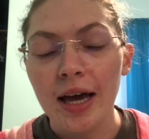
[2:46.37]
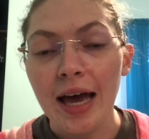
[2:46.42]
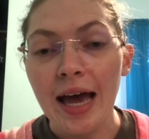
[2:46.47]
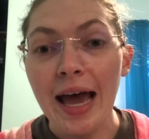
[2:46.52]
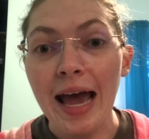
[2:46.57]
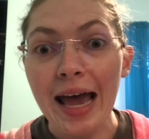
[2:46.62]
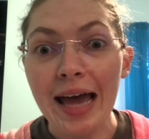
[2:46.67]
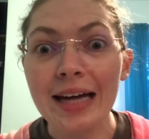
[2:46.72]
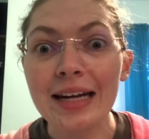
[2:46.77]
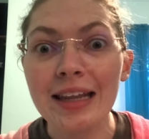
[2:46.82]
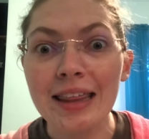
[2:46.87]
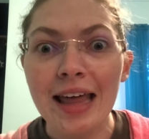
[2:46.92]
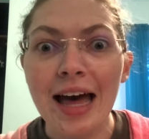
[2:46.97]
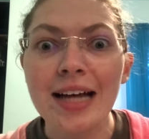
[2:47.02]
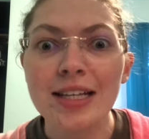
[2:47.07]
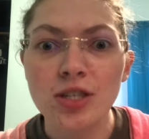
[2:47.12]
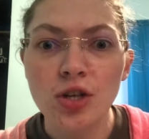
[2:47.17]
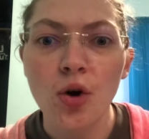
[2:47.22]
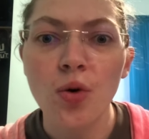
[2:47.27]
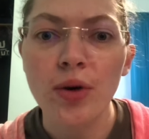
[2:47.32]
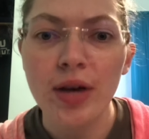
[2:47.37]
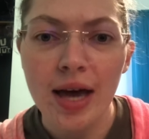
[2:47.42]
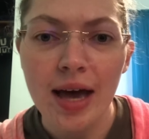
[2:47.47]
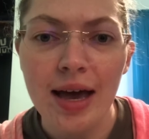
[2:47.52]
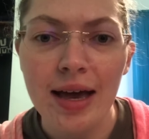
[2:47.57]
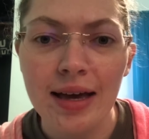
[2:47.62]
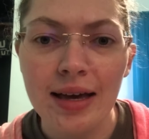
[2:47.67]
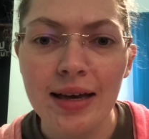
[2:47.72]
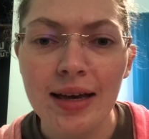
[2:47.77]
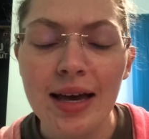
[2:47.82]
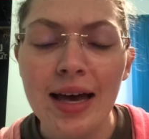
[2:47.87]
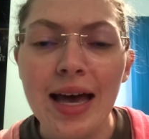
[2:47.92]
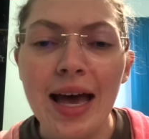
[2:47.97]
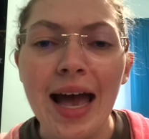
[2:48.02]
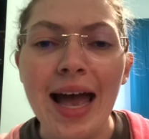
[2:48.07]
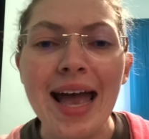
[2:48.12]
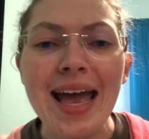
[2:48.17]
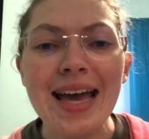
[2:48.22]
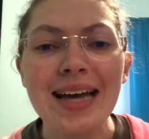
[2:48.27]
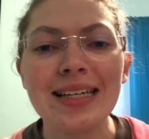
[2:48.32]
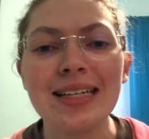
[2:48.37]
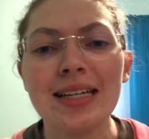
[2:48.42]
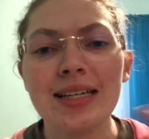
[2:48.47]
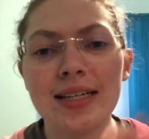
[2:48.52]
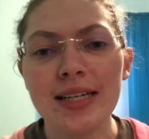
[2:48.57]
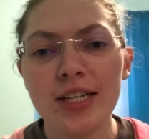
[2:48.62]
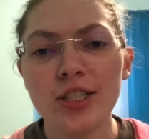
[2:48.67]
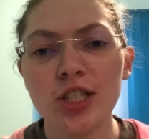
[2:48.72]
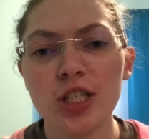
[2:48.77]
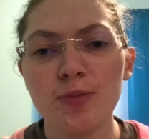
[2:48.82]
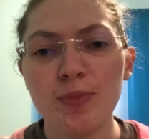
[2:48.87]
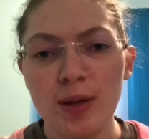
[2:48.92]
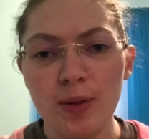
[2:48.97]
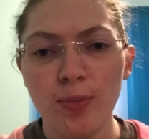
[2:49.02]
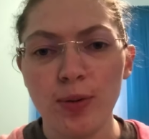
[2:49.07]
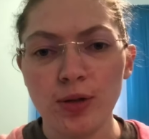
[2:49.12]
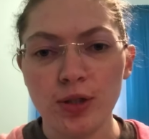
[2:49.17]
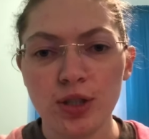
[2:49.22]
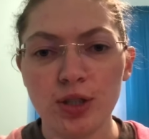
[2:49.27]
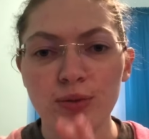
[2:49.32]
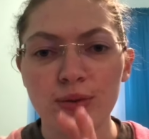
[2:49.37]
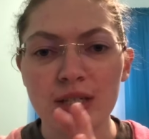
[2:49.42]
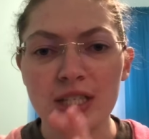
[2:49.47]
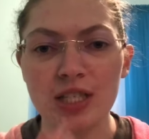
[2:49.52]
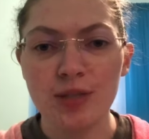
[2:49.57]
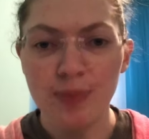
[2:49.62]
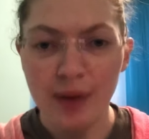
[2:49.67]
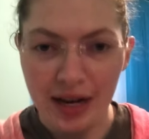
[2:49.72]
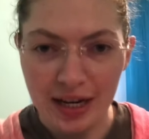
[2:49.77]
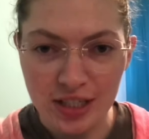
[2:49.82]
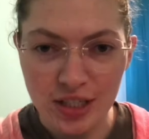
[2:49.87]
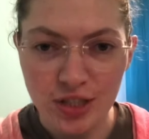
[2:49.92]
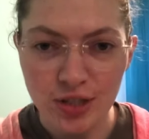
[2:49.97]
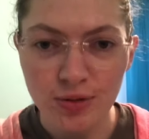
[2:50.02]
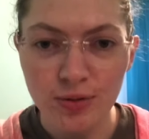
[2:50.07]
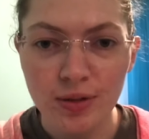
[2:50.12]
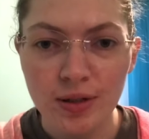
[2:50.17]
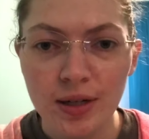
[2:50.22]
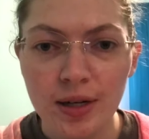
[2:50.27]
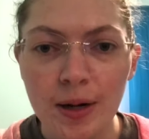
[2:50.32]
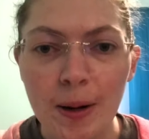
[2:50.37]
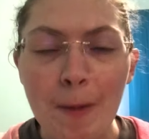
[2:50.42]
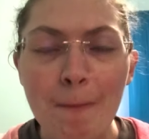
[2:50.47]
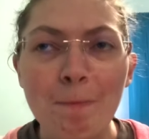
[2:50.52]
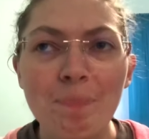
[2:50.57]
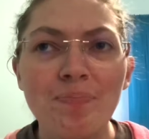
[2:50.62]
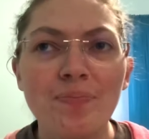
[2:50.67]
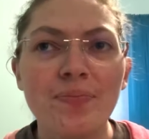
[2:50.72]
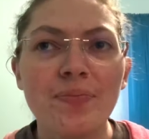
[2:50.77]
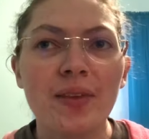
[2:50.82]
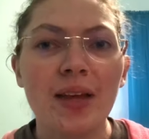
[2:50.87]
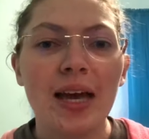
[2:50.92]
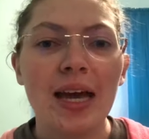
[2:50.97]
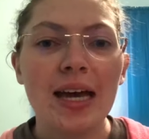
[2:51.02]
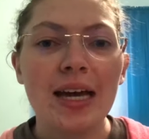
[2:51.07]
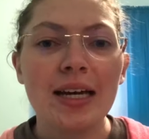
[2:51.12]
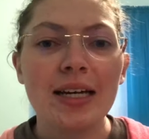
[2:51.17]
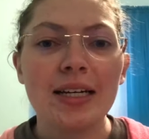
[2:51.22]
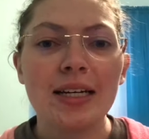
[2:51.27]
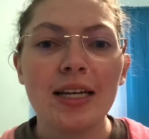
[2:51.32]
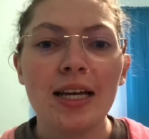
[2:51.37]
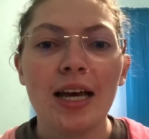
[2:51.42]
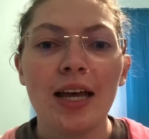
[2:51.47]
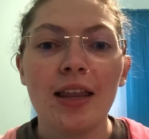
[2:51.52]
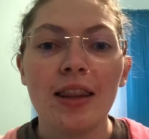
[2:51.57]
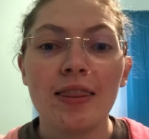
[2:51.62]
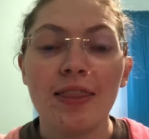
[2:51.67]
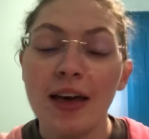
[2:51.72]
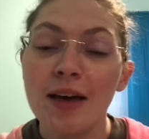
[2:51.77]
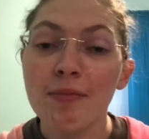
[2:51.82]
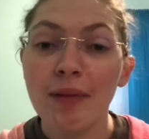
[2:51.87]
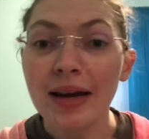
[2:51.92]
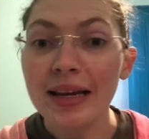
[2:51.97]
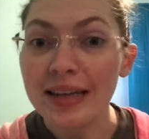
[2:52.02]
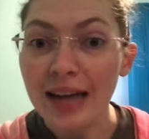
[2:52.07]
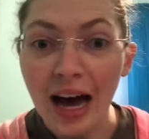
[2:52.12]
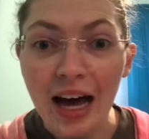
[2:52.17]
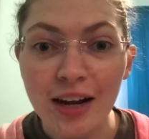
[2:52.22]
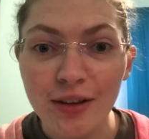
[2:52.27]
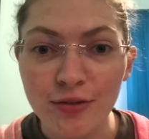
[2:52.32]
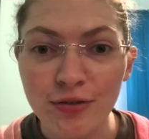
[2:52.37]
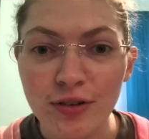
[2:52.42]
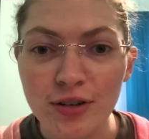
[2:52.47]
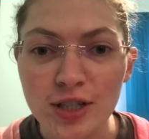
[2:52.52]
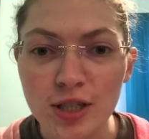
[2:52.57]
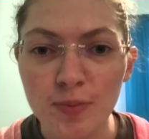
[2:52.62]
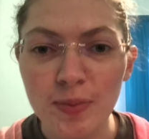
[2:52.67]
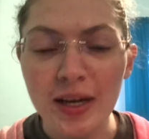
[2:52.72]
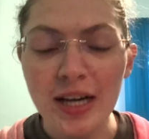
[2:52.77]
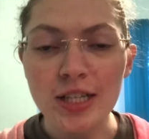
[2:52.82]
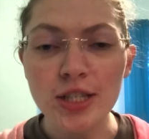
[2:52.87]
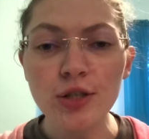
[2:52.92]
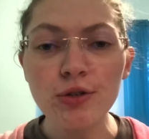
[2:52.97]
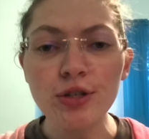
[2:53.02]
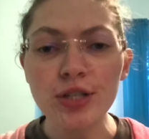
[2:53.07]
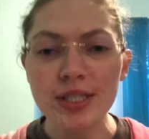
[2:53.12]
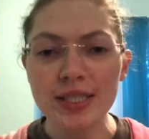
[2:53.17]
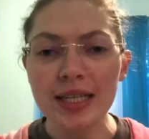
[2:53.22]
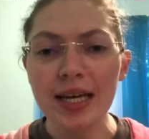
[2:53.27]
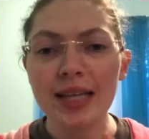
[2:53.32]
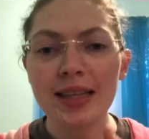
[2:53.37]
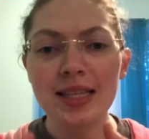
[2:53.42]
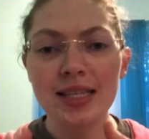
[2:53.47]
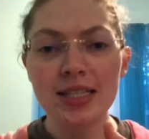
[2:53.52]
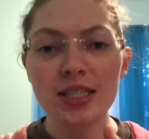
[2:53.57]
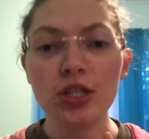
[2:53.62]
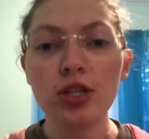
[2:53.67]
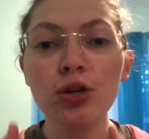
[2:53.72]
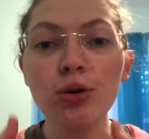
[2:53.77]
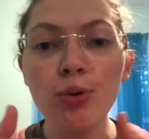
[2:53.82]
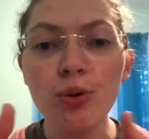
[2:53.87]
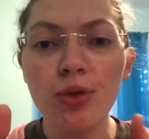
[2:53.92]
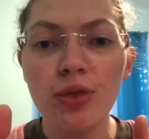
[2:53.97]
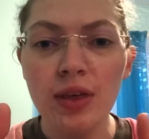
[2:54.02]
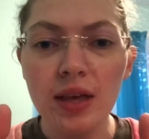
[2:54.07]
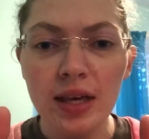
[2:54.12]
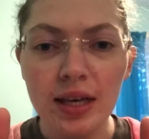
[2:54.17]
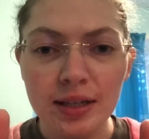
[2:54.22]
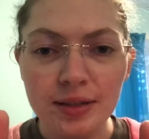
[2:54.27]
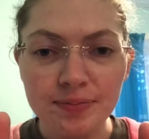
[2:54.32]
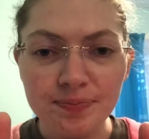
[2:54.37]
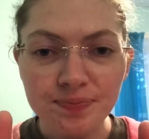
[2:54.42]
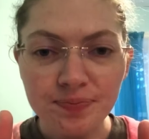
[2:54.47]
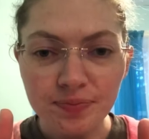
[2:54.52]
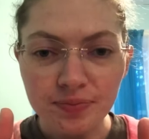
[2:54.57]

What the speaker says: And that's okay. And it teaches people to respect you. And they might not at first, because you just set this new thing.